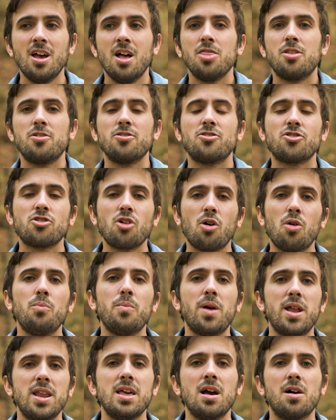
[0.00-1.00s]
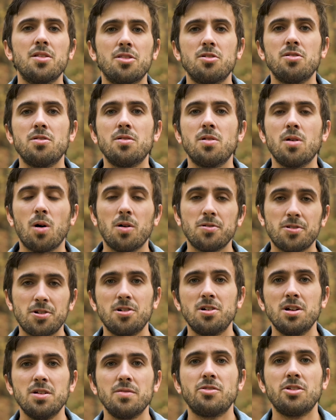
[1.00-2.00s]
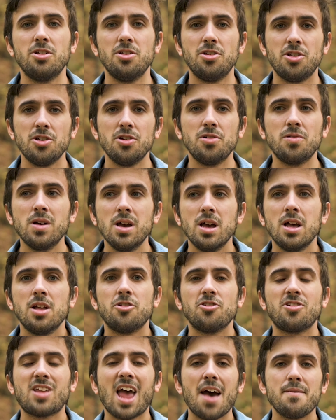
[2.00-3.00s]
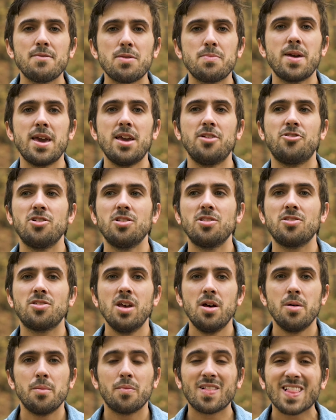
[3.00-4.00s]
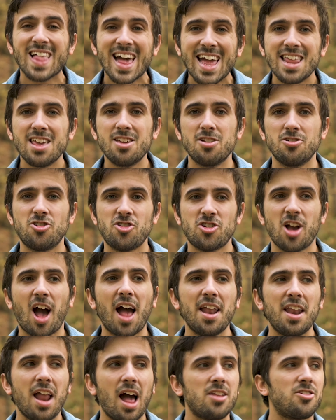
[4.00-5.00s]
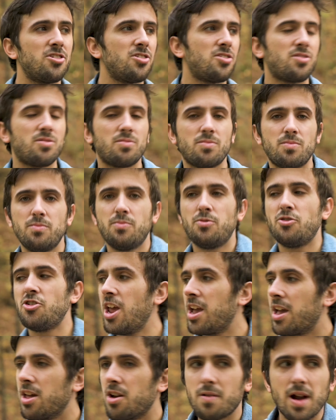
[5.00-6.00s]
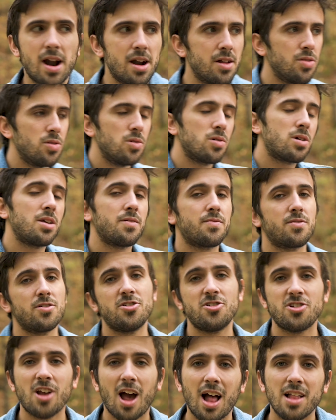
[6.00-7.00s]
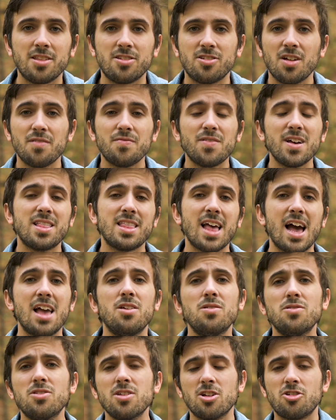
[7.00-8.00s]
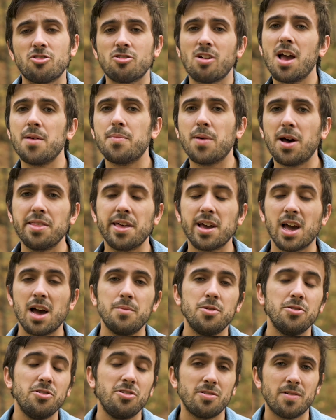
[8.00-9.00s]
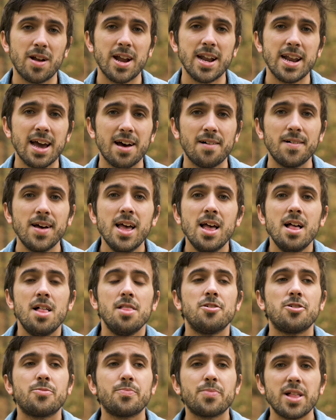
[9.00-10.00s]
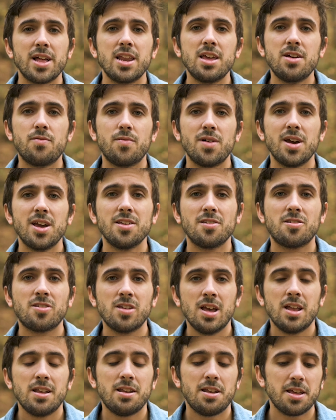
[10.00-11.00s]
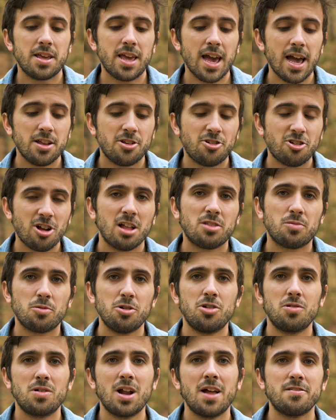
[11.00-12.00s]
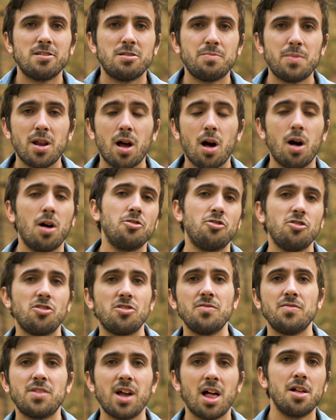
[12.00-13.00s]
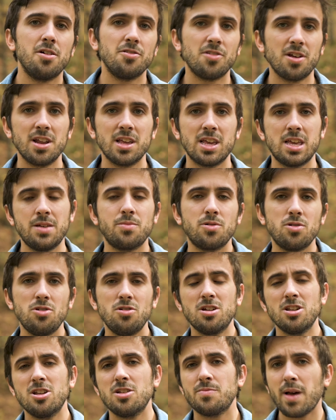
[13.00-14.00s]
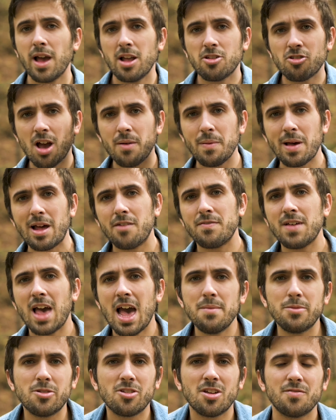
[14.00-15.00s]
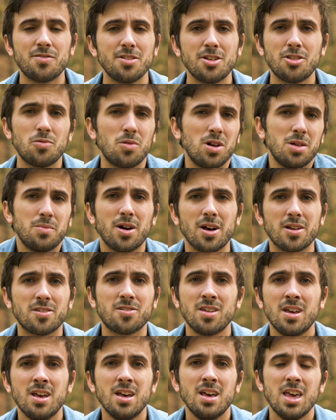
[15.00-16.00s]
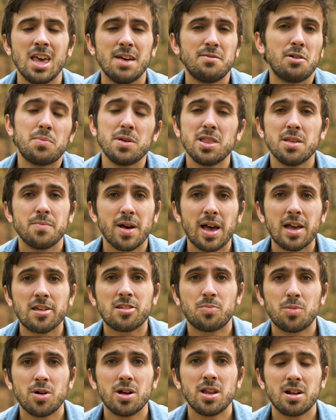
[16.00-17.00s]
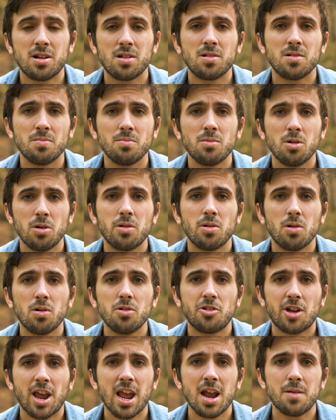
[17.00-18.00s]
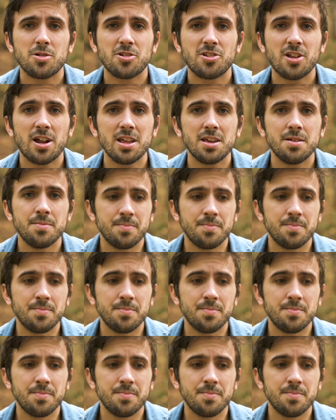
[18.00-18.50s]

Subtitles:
There's so many other alternatives to do. Just having patience, planning your shot, not just shaking around and looking for shots, stuff like that. Using a tripod like I'm using right now, there's plenty of ways to get shots where you don't have to spend hundreds of dollars on a gimbal. You can just buy a tripod off Amazon for like 20 bucks. It won't be the best, but it'll hold your camera steady.